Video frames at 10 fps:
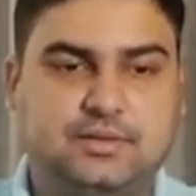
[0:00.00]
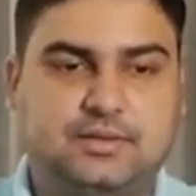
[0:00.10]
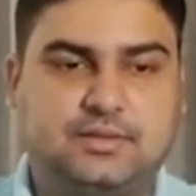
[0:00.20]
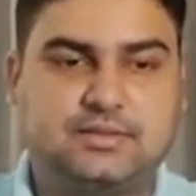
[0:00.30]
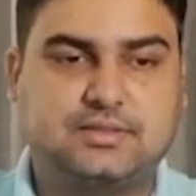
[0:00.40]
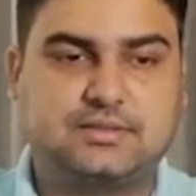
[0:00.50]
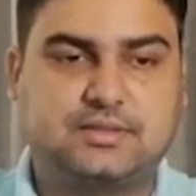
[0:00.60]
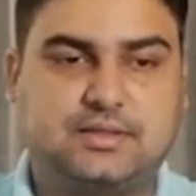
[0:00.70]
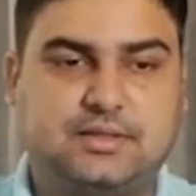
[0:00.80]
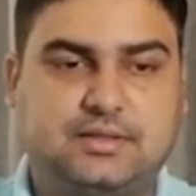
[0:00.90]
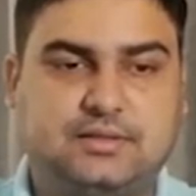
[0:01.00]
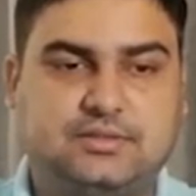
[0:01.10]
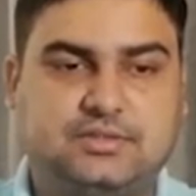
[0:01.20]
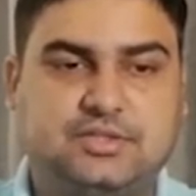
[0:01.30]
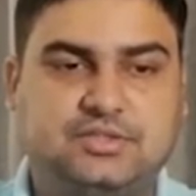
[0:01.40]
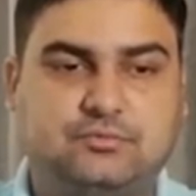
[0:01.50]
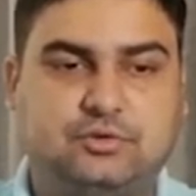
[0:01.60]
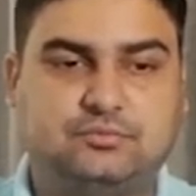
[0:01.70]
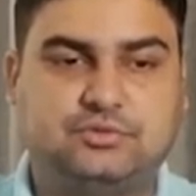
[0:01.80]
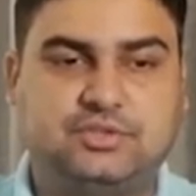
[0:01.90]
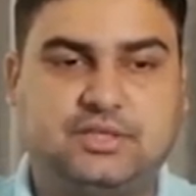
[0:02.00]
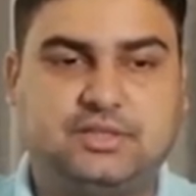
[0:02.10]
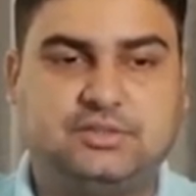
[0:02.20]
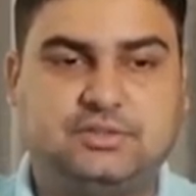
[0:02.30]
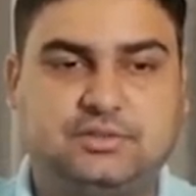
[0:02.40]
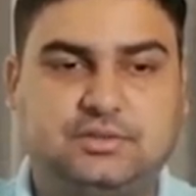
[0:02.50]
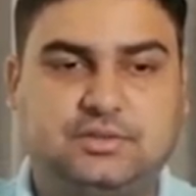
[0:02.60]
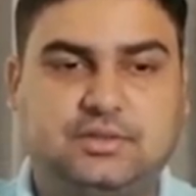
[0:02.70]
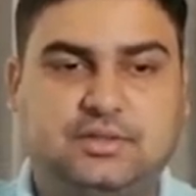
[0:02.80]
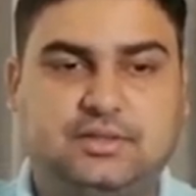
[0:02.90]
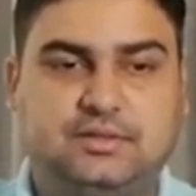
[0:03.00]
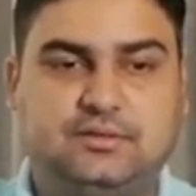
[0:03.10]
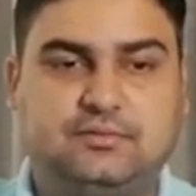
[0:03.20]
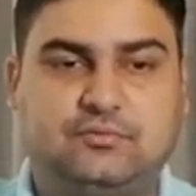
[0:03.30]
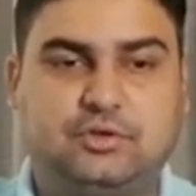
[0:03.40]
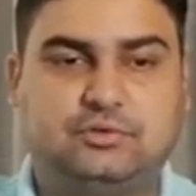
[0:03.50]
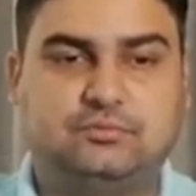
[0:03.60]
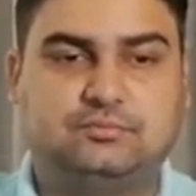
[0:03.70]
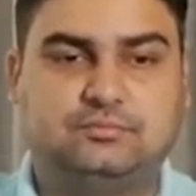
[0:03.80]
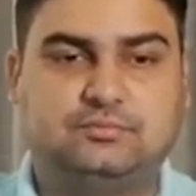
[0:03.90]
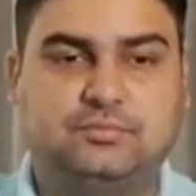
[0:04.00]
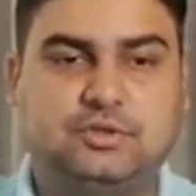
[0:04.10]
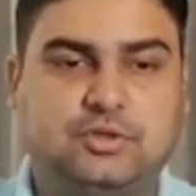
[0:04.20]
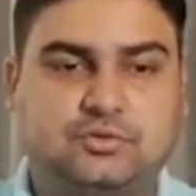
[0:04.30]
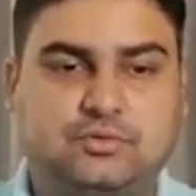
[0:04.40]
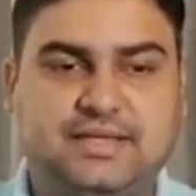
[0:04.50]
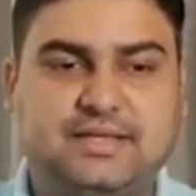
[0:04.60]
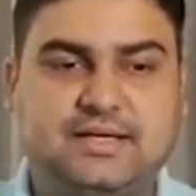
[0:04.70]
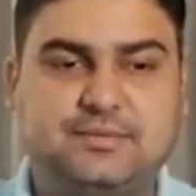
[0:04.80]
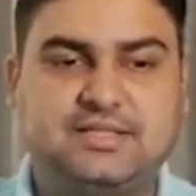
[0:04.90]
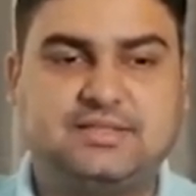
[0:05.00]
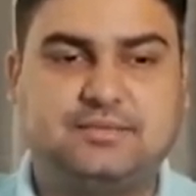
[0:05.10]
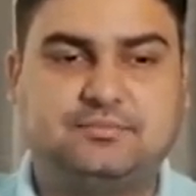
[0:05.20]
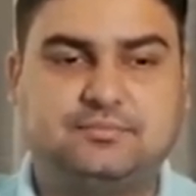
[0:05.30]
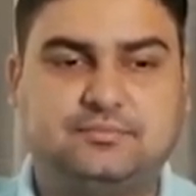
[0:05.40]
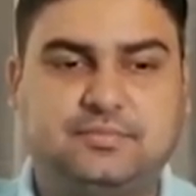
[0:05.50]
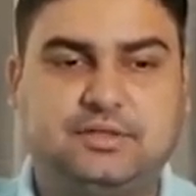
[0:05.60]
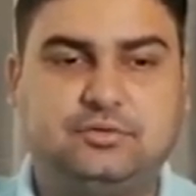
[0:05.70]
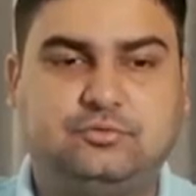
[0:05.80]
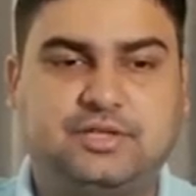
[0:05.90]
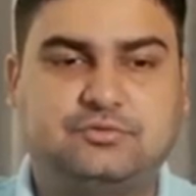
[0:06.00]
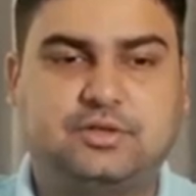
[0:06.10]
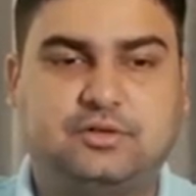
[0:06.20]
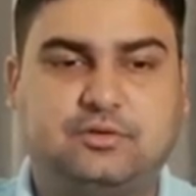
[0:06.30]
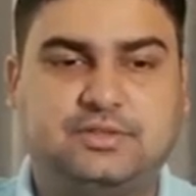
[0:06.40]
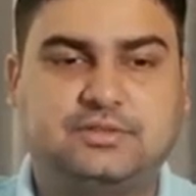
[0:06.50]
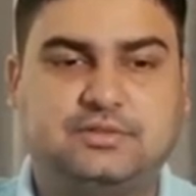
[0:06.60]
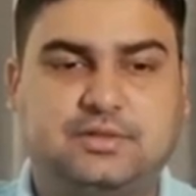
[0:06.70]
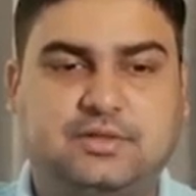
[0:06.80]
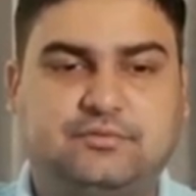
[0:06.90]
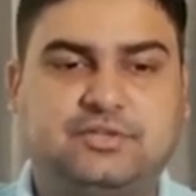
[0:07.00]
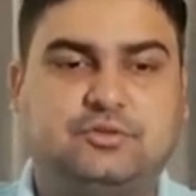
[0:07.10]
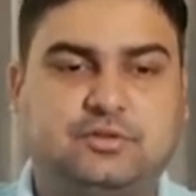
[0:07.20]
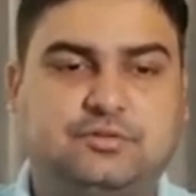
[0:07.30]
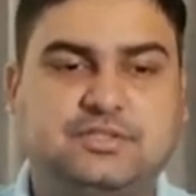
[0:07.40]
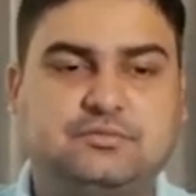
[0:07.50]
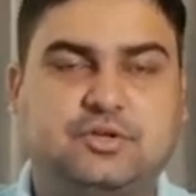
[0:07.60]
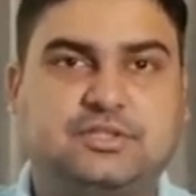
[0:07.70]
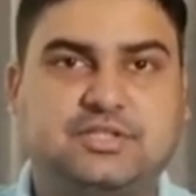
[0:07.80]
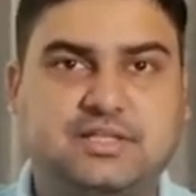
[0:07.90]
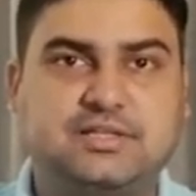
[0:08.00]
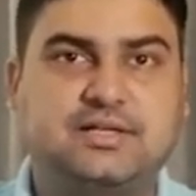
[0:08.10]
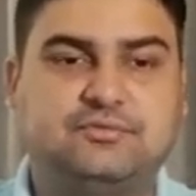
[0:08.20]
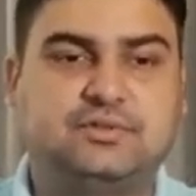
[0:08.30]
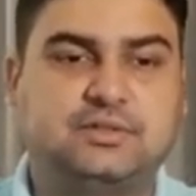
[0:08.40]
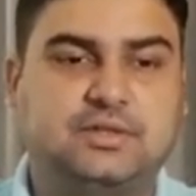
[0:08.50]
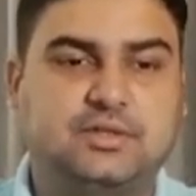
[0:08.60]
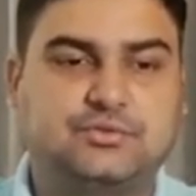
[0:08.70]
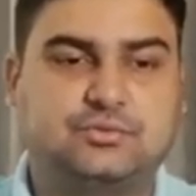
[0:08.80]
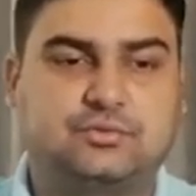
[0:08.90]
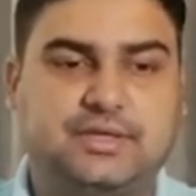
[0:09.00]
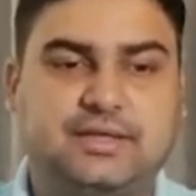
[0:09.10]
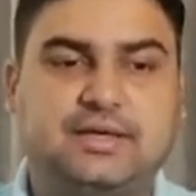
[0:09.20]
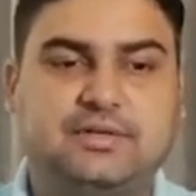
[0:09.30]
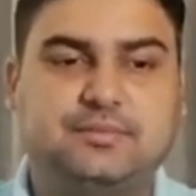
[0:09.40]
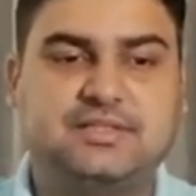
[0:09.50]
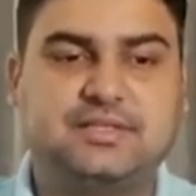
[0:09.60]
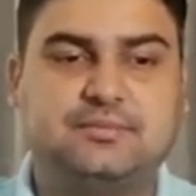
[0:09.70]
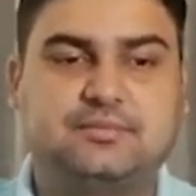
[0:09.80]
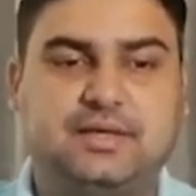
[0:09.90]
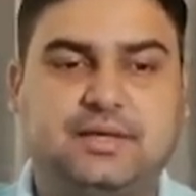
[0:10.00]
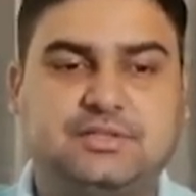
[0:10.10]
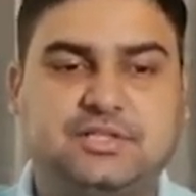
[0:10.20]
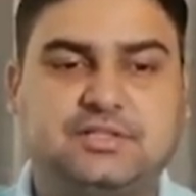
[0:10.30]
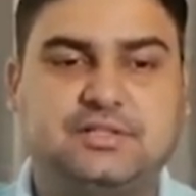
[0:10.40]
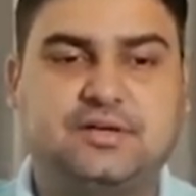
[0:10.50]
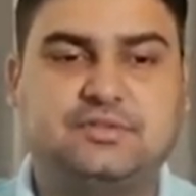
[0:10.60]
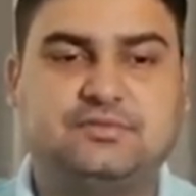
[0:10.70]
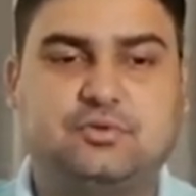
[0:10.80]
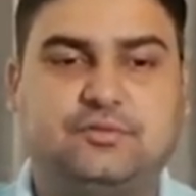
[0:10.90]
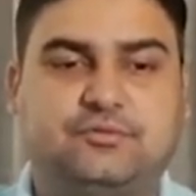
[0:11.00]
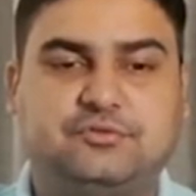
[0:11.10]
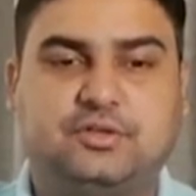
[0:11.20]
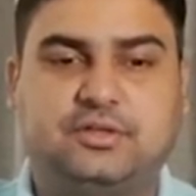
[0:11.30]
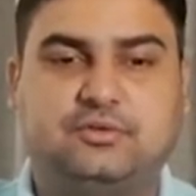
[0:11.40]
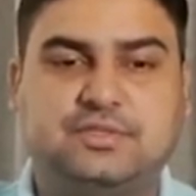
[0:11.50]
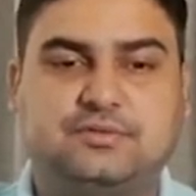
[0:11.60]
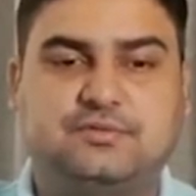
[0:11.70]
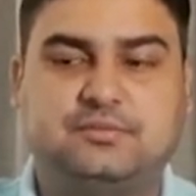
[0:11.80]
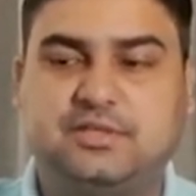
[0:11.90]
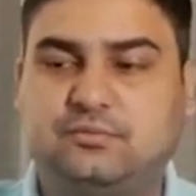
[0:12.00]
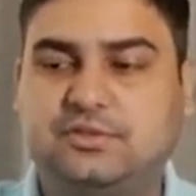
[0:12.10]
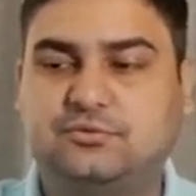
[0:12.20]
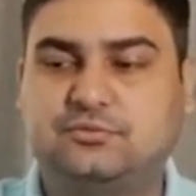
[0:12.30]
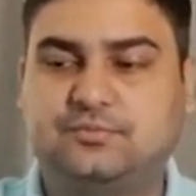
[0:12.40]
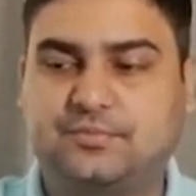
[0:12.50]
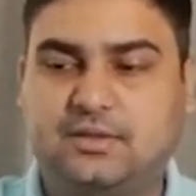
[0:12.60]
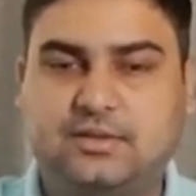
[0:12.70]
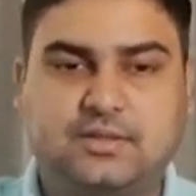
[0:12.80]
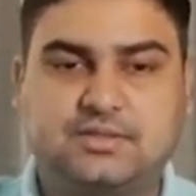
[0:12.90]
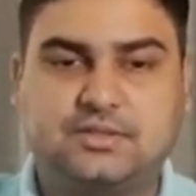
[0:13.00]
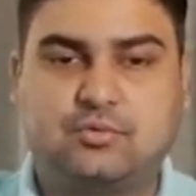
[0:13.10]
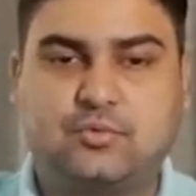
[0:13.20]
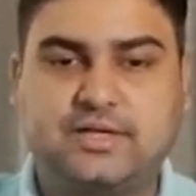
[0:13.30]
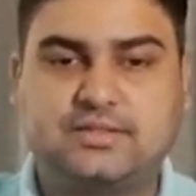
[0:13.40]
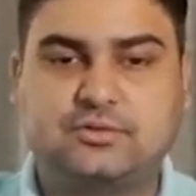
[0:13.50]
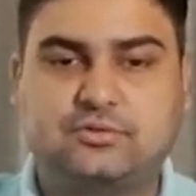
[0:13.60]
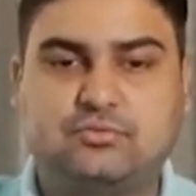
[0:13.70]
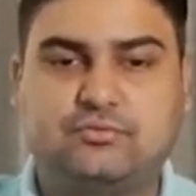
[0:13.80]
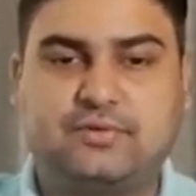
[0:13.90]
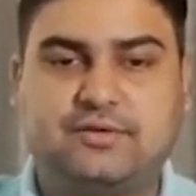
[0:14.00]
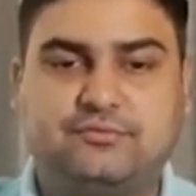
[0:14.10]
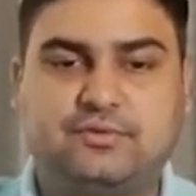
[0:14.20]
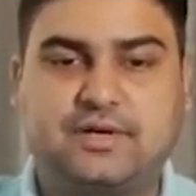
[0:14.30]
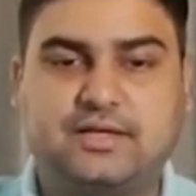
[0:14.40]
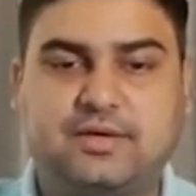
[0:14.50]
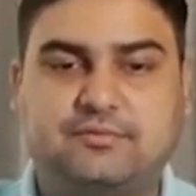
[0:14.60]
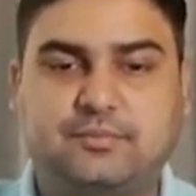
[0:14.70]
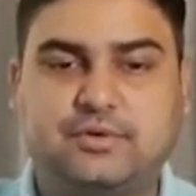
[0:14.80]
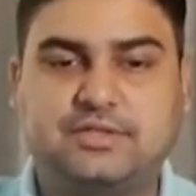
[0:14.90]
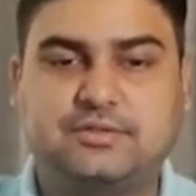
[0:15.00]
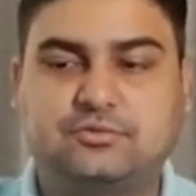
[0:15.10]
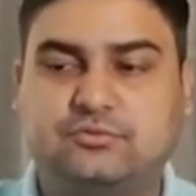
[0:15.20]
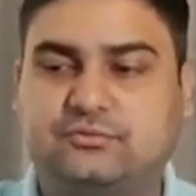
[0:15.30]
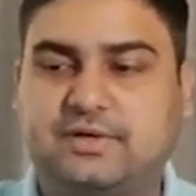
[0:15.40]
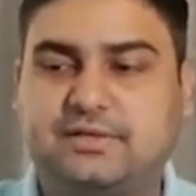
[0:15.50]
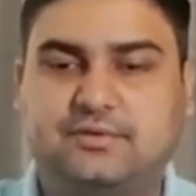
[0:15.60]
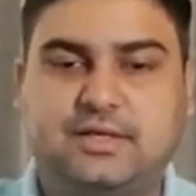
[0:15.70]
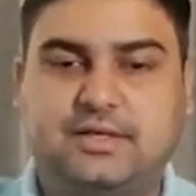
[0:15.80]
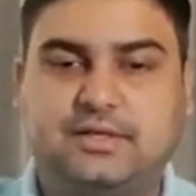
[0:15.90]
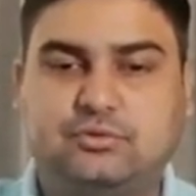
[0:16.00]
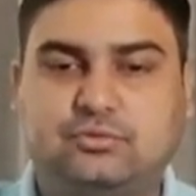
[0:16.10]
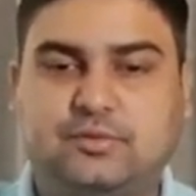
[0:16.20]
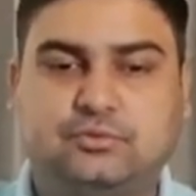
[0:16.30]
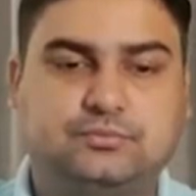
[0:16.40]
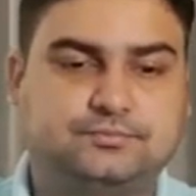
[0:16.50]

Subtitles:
this is change in volume, change in volume. So area remains same into freshwater allowance. Freshwater allowance is what? Change in draft. So area will remain same, and change in draft is called freshwater allowance, will be equals to 0.025 divided by 1.025 into W.